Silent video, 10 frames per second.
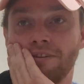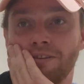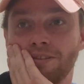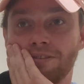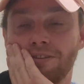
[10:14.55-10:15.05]
I
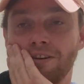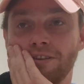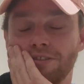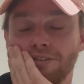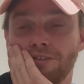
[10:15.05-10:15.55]
was
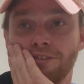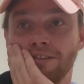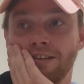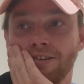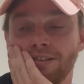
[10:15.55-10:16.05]
kind of just
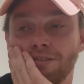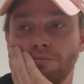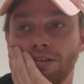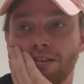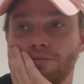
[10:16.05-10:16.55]
stood there in
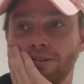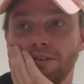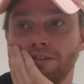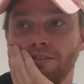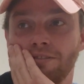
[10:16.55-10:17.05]
disbelief,
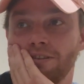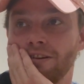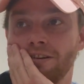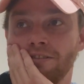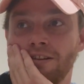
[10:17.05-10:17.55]
thinking, you
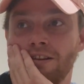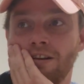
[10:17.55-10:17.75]
know